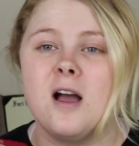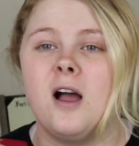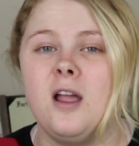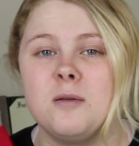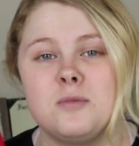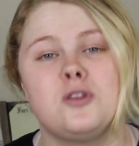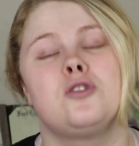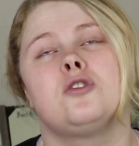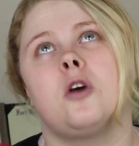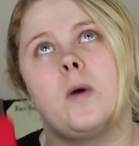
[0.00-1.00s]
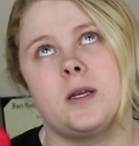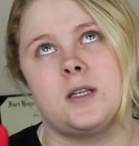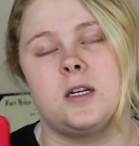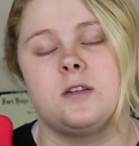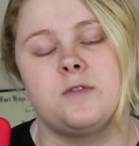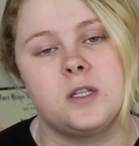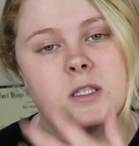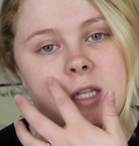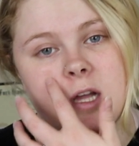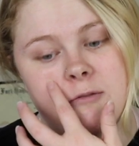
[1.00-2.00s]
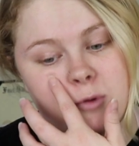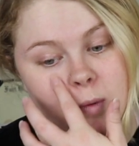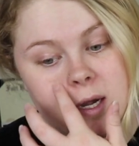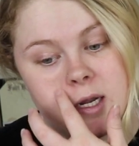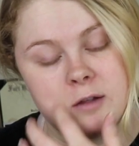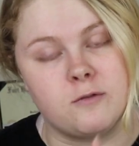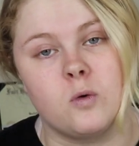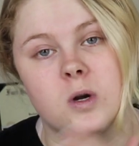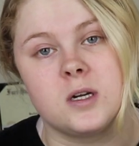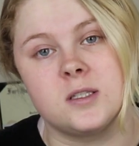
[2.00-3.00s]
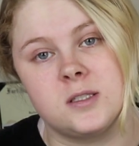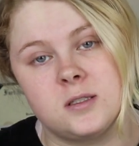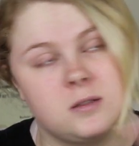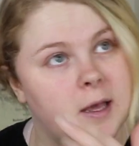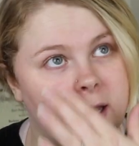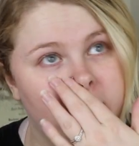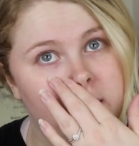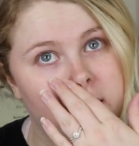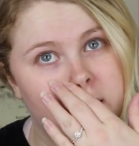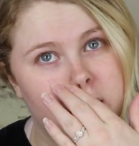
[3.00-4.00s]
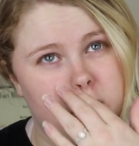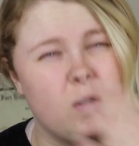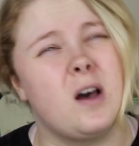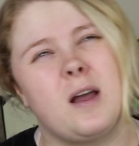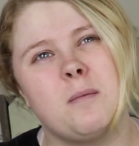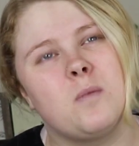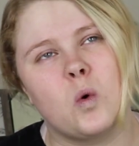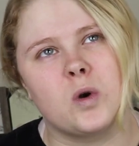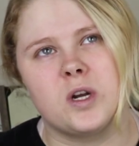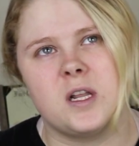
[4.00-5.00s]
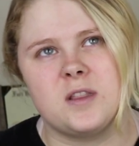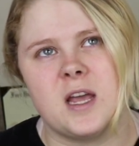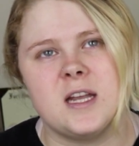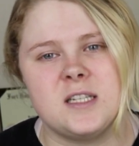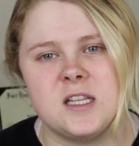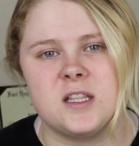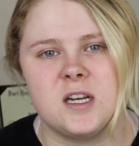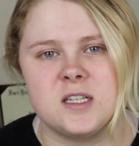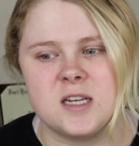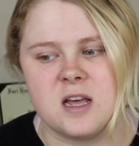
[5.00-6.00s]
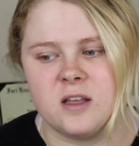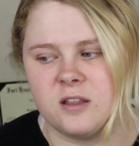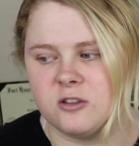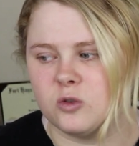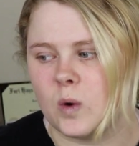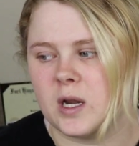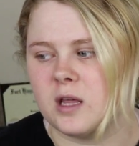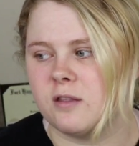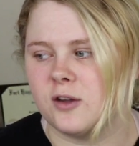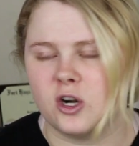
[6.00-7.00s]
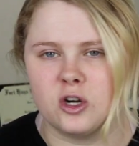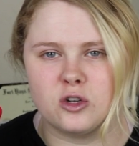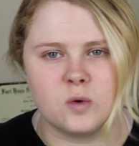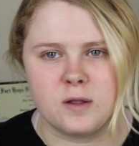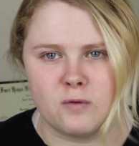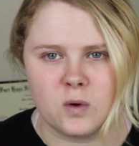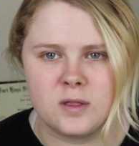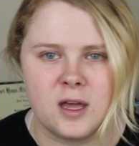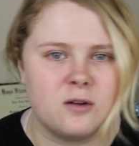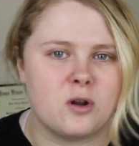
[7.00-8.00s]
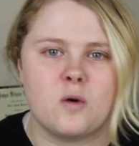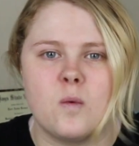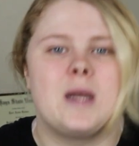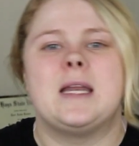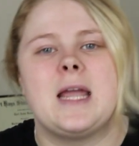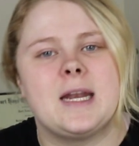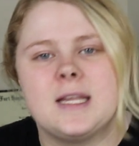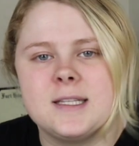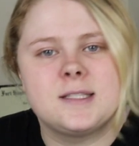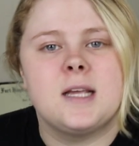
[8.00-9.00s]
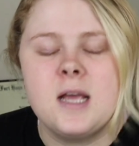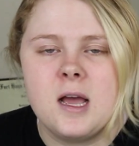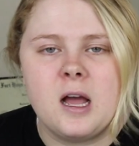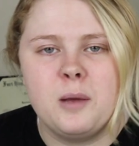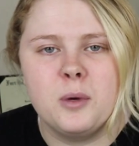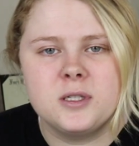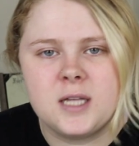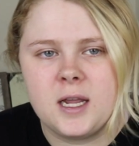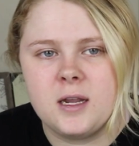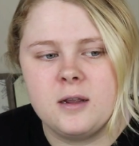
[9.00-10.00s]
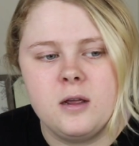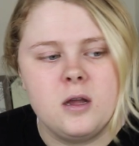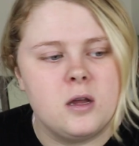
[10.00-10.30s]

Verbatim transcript: I am so excited for this thing. I've been waiting for like, well, I ordered it the 18th and it's now like the 23rd or 24th. I don't know what day it is. I'm on day,